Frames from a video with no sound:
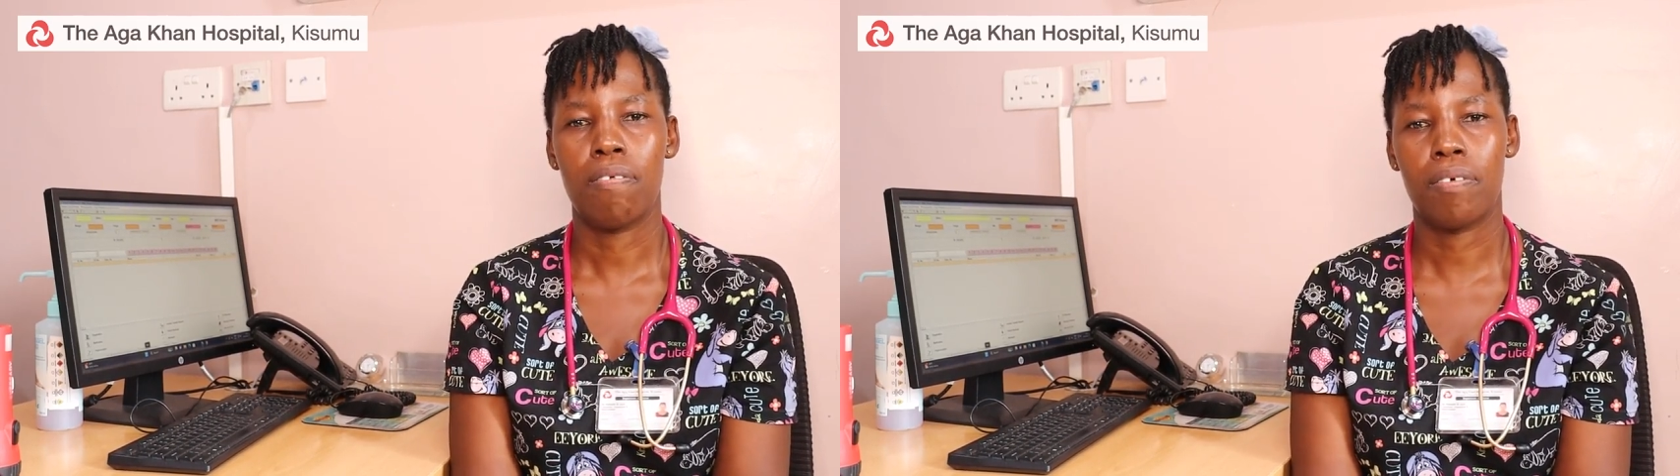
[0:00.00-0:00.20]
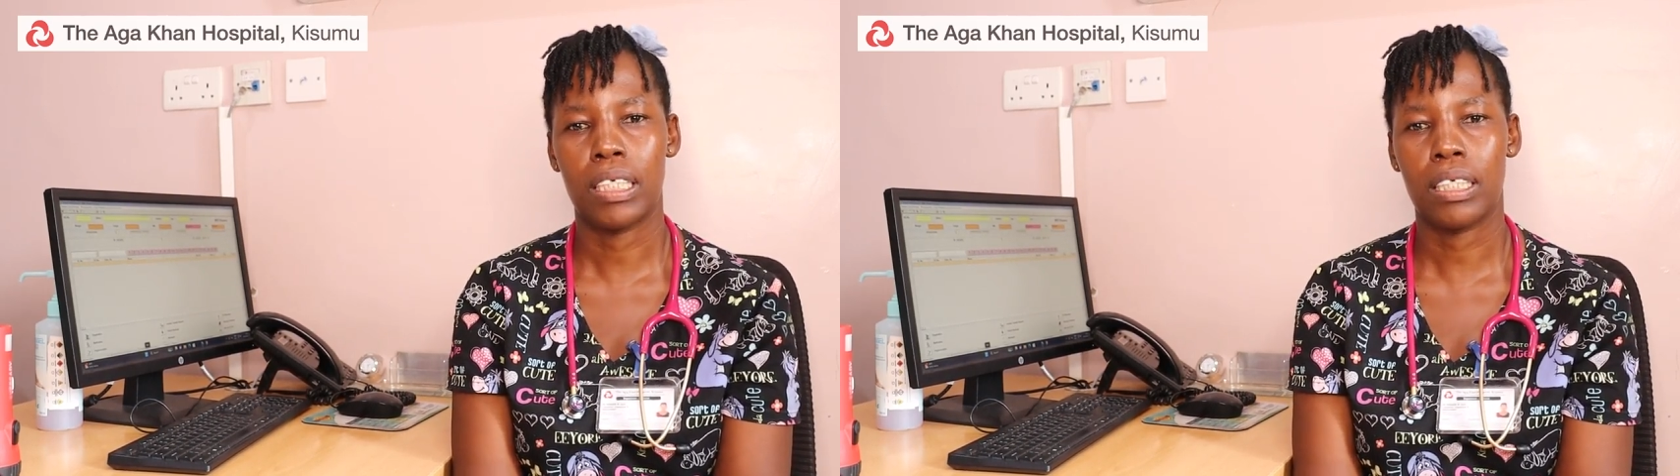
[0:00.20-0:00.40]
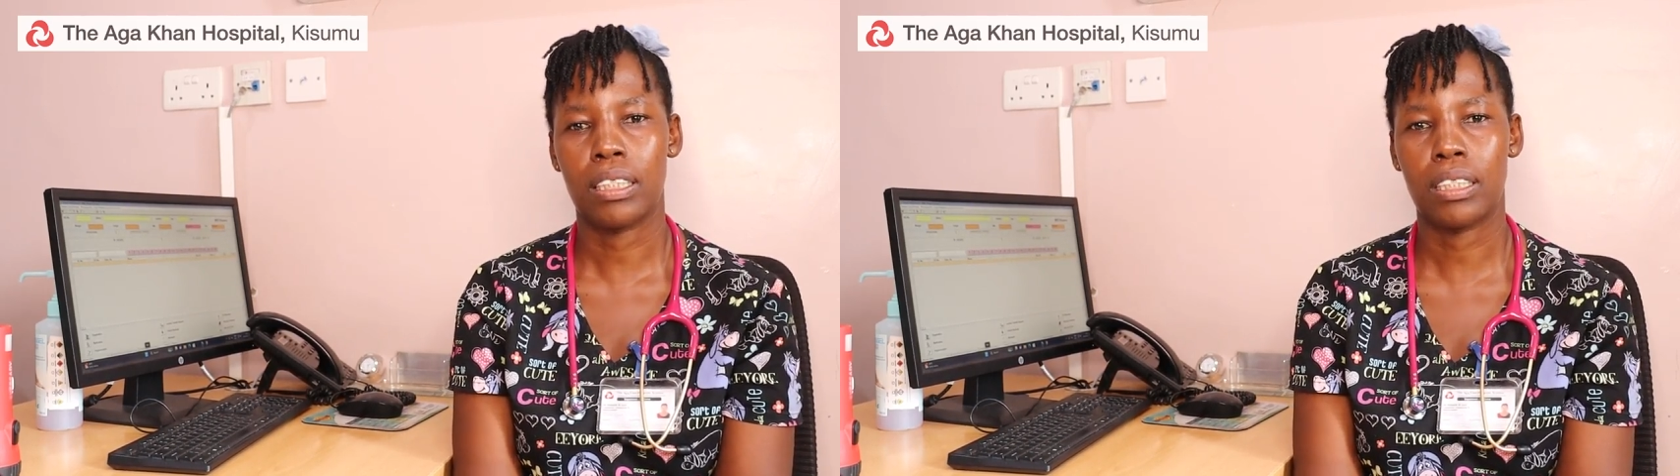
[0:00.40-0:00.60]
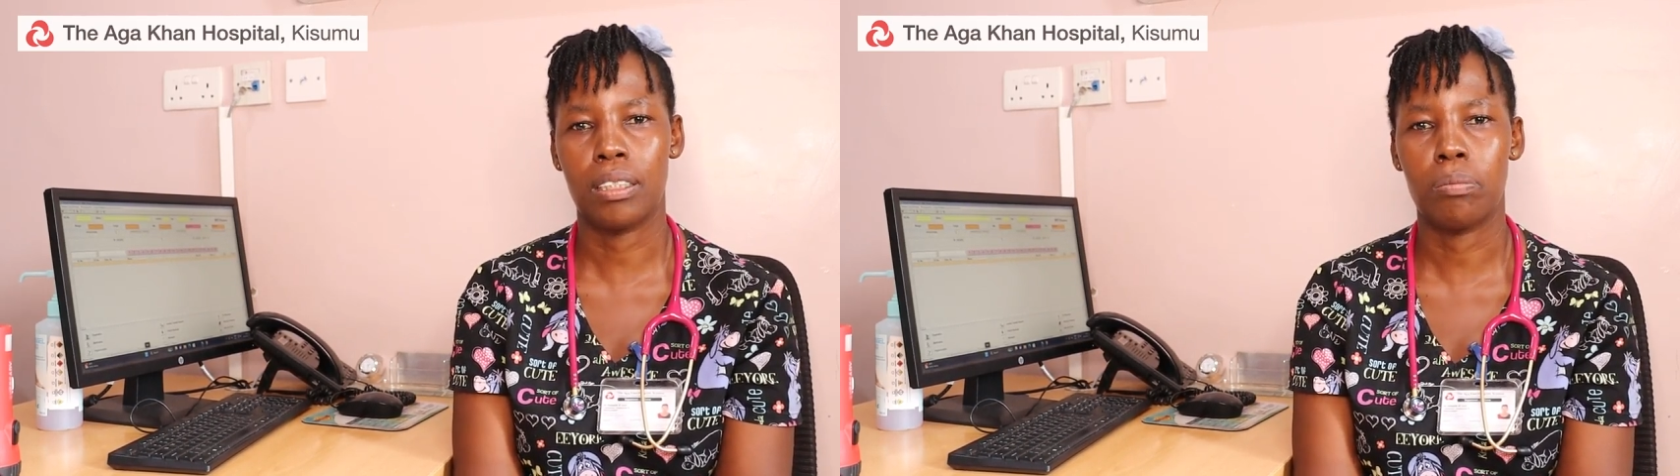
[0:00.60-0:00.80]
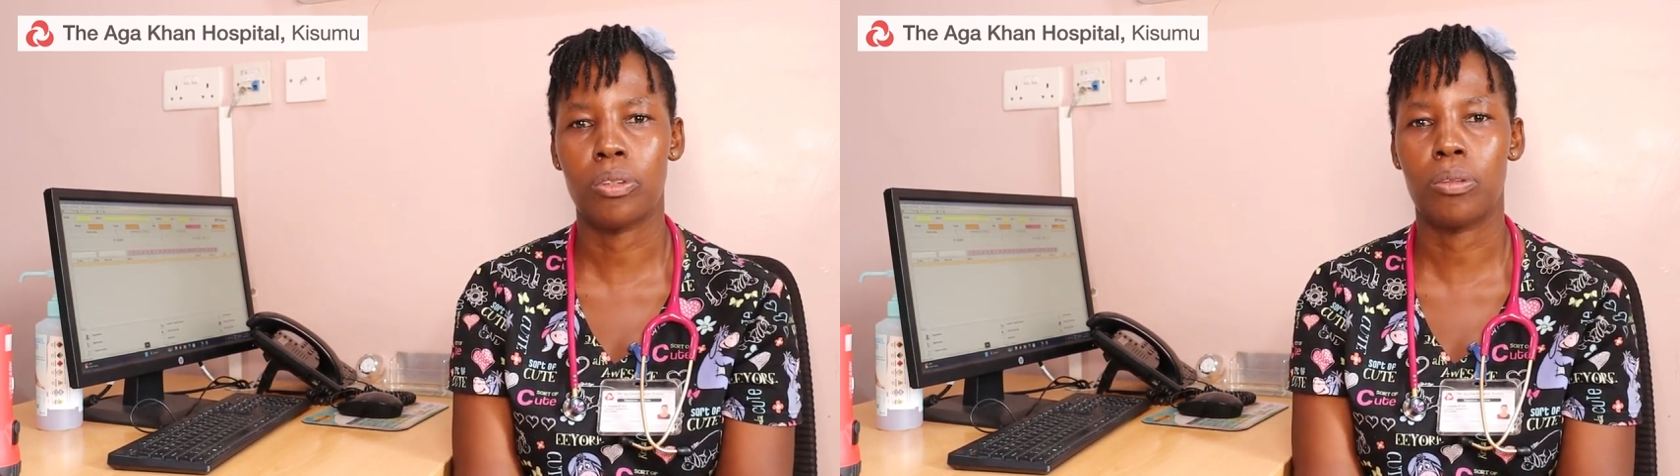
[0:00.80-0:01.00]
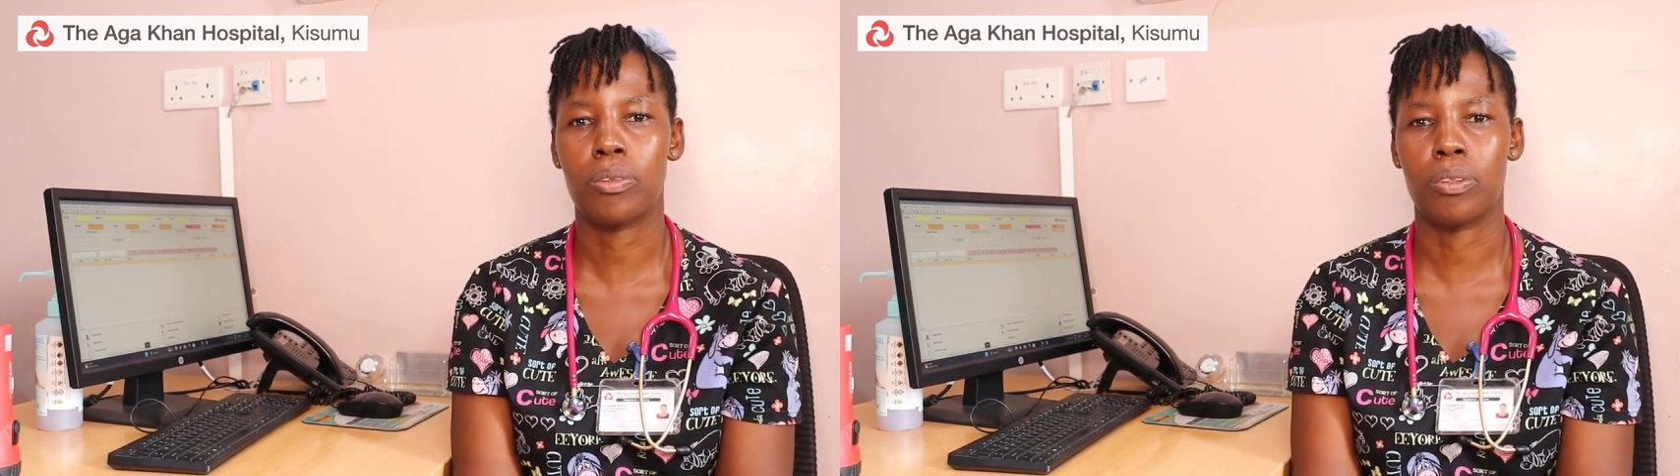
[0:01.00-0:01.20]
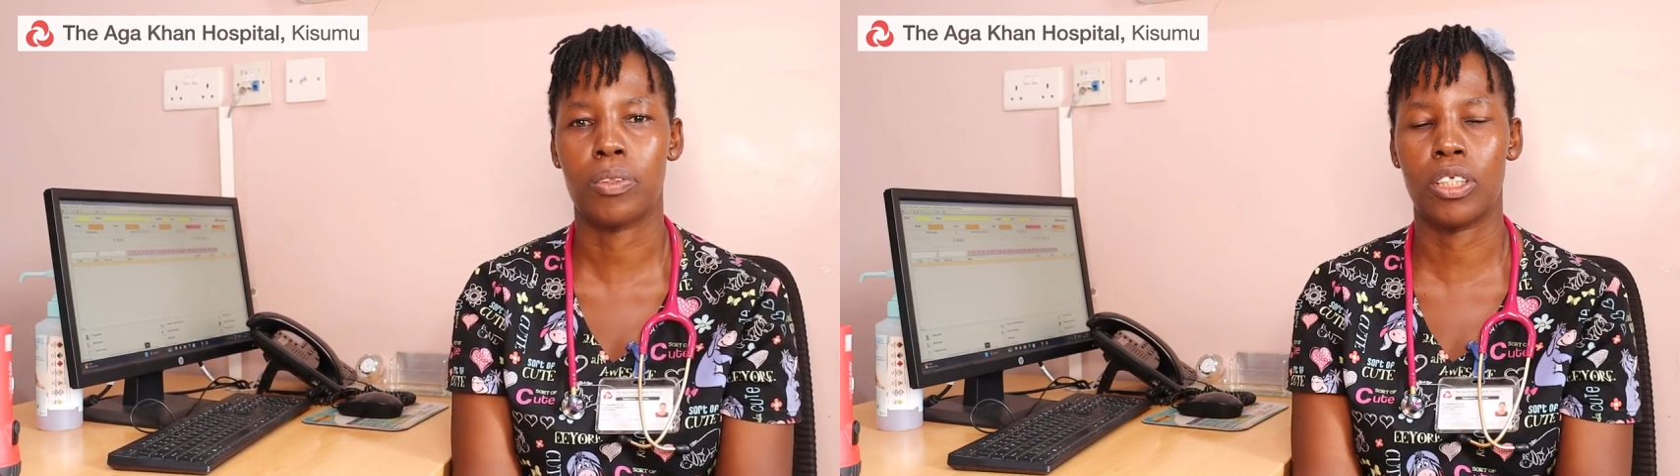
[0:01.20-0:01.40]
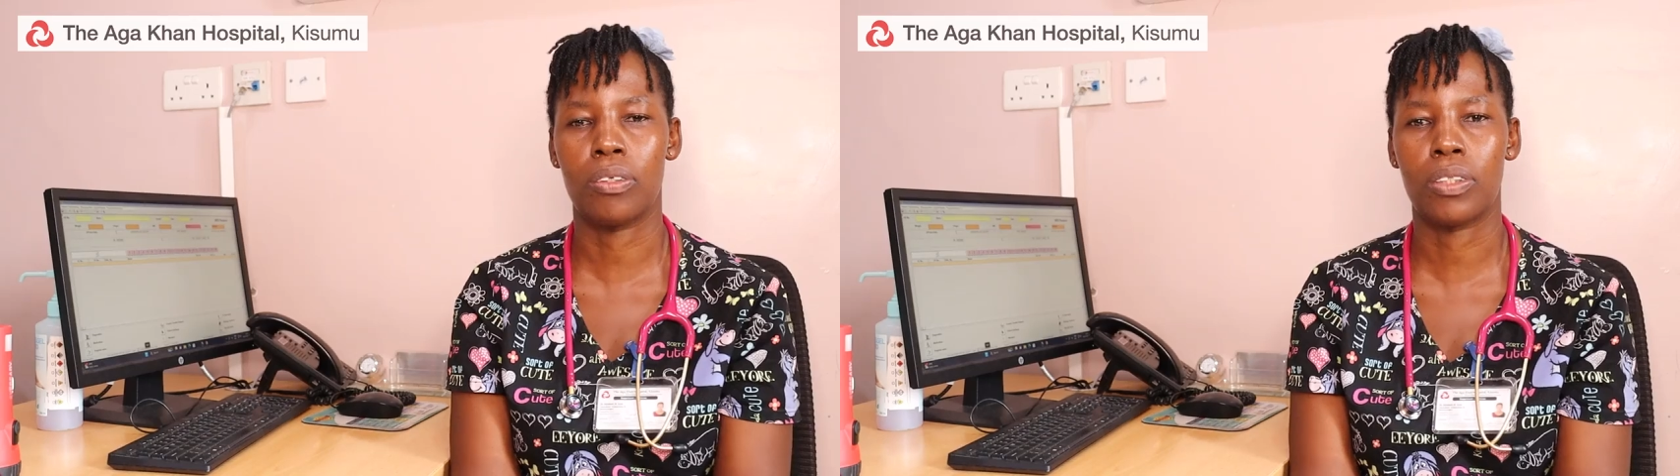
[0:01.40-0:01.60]
various symptoms of
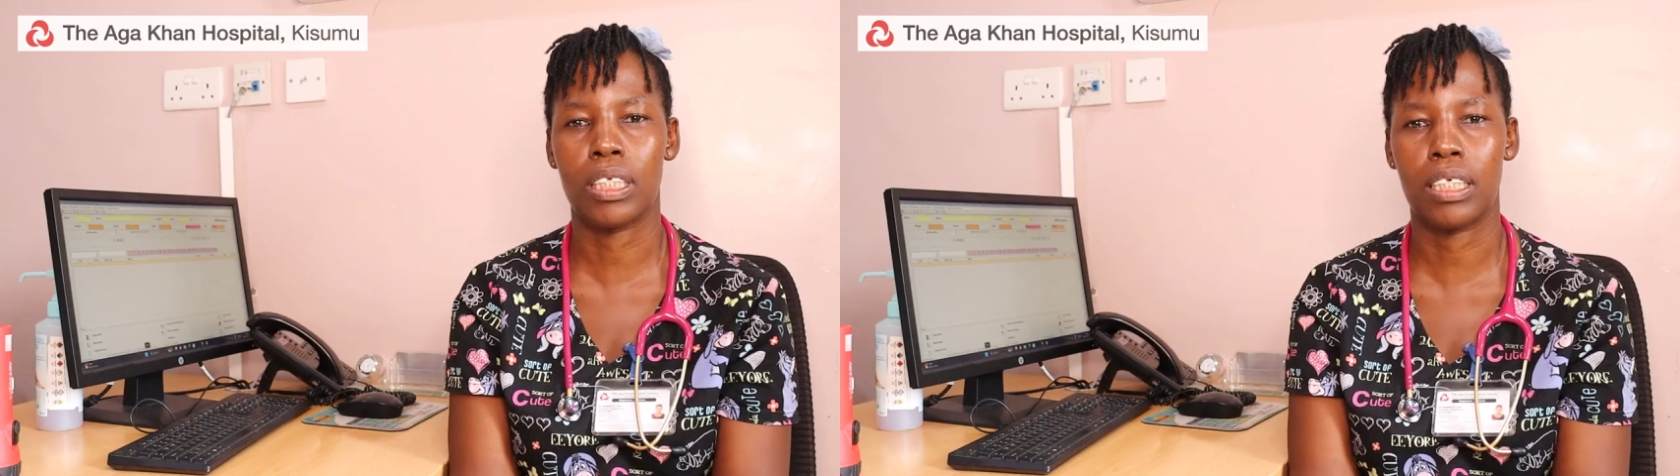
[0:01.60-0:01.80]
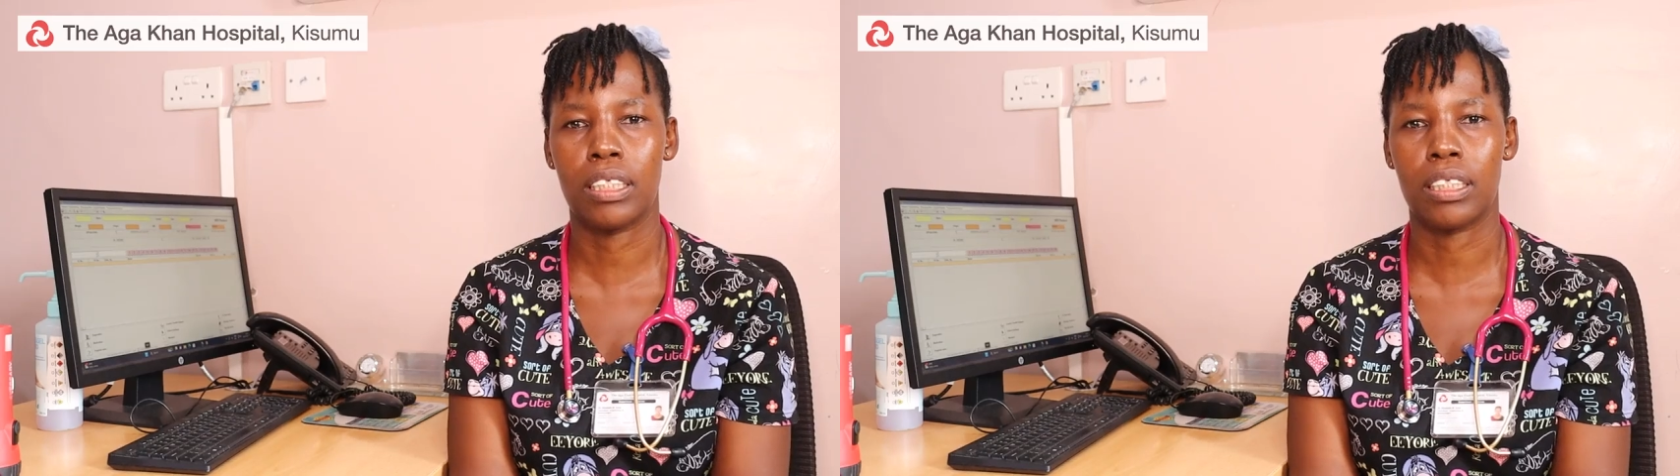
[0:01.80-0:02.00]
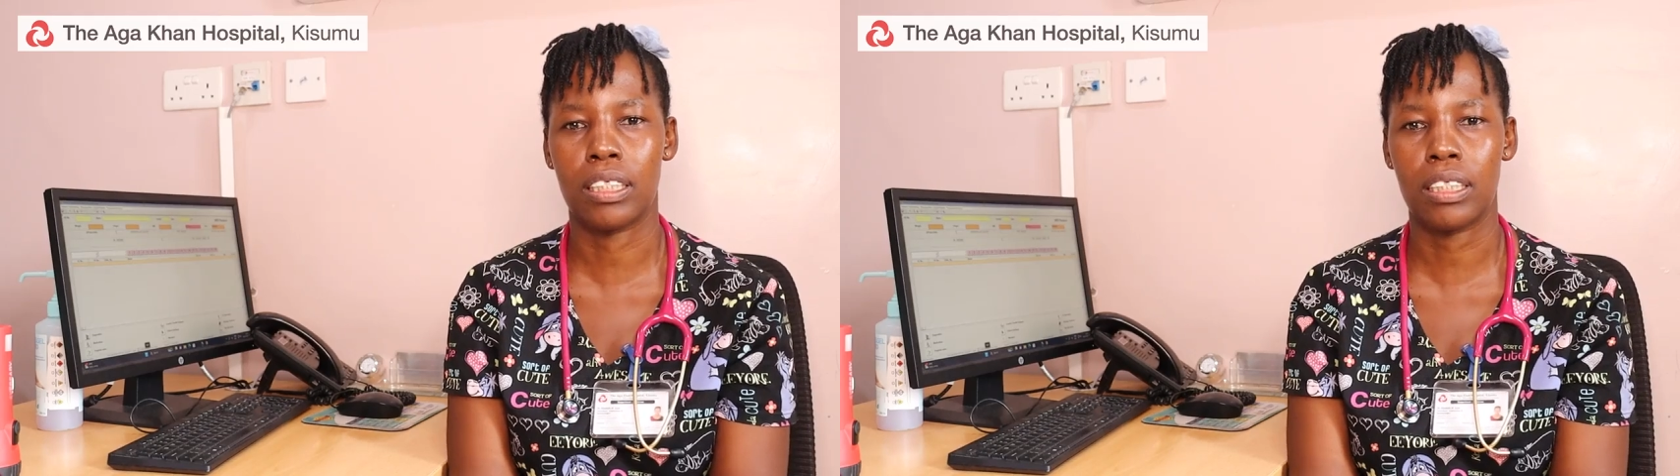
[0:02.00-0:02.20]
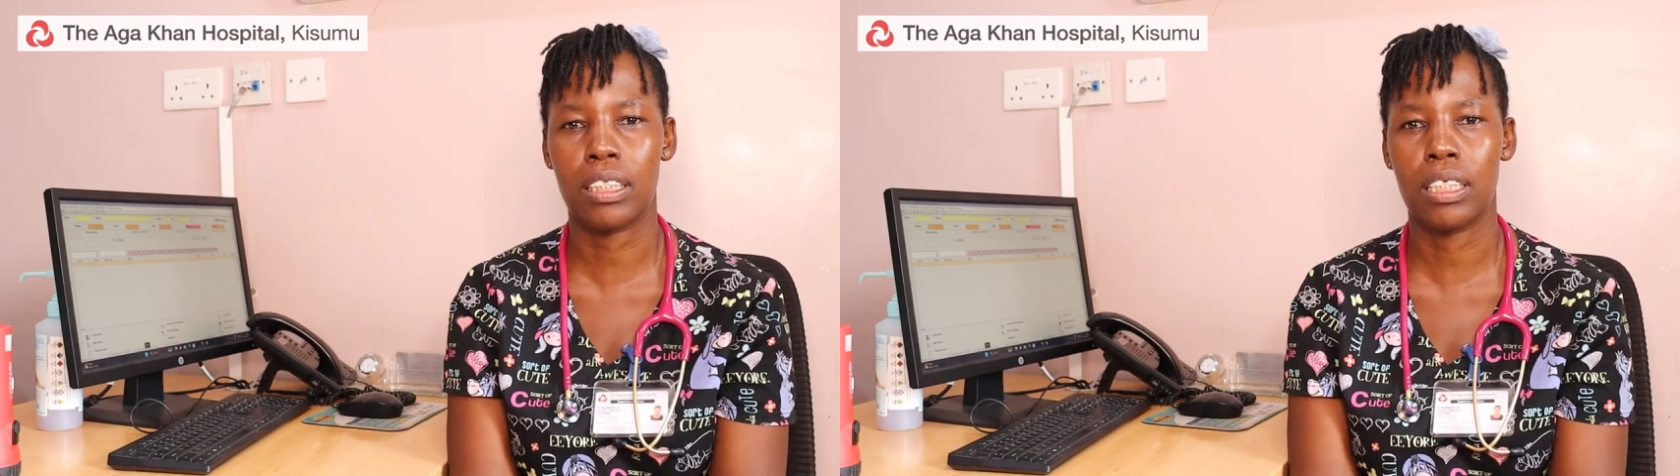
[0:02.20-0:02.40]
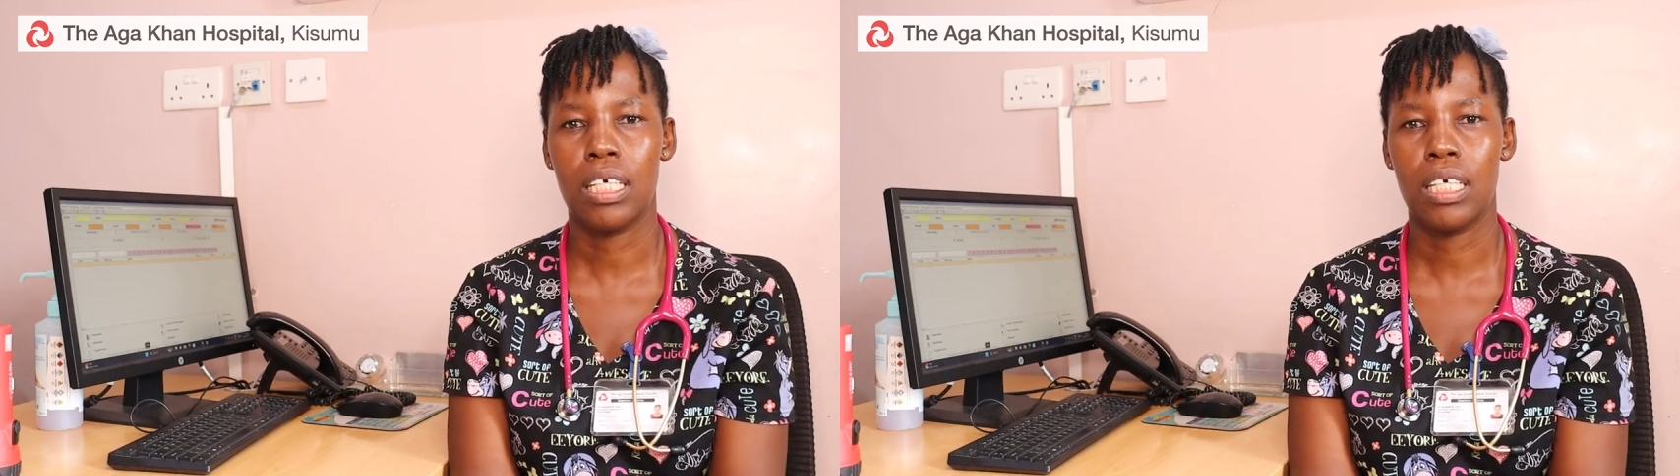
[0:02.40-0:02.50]
sickle cell disease,